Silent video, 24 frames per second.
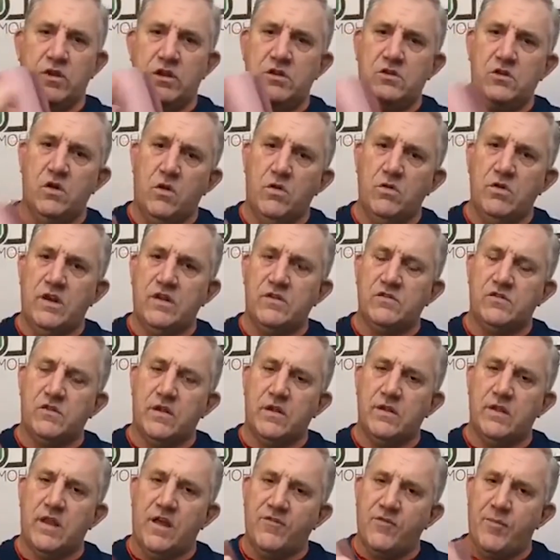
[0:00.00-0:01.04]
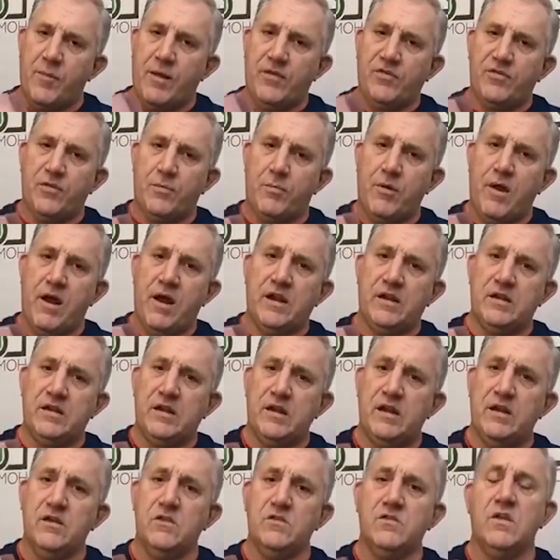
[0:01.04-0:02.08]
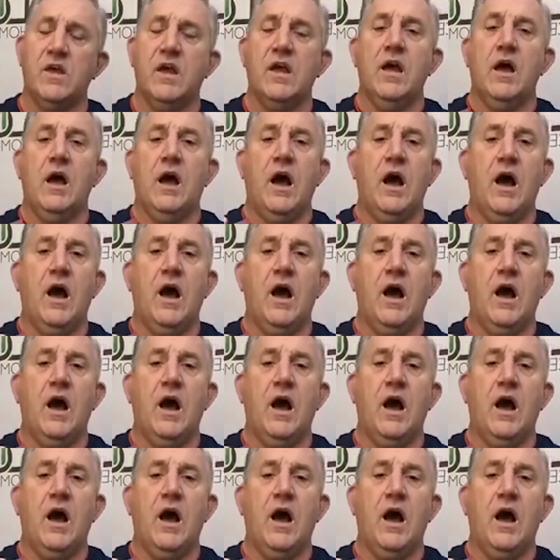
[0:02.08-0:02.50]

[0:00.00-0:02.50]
What I don't necessarily love about the product is